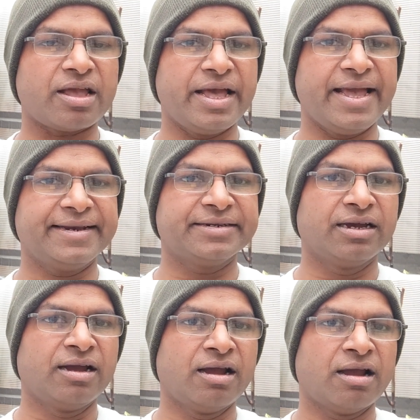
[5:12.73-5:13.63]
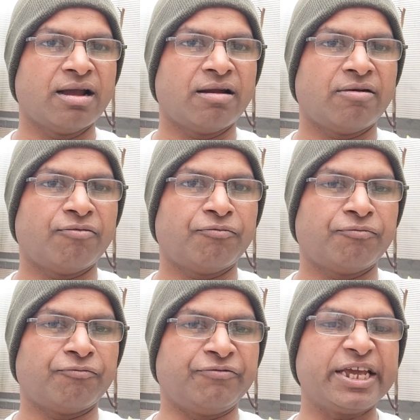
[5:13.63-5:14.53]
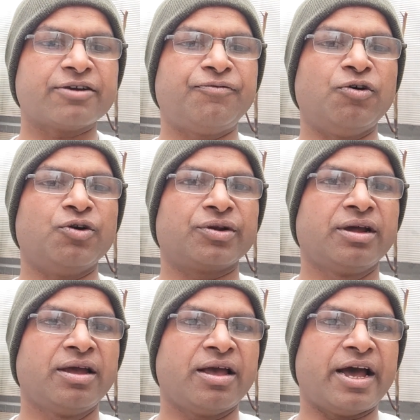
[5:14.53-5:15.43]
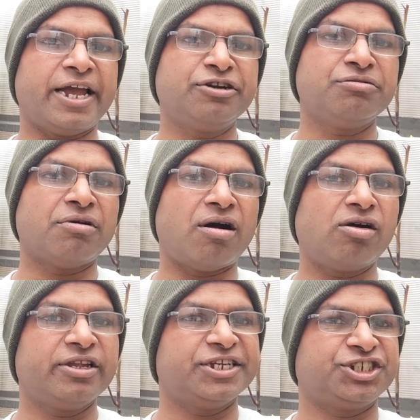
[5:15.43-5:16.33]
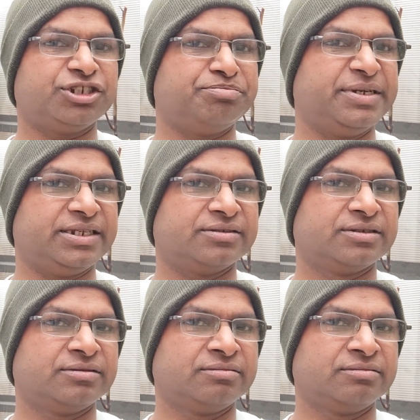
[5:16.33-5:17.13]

And week 4, I do all Asian beans.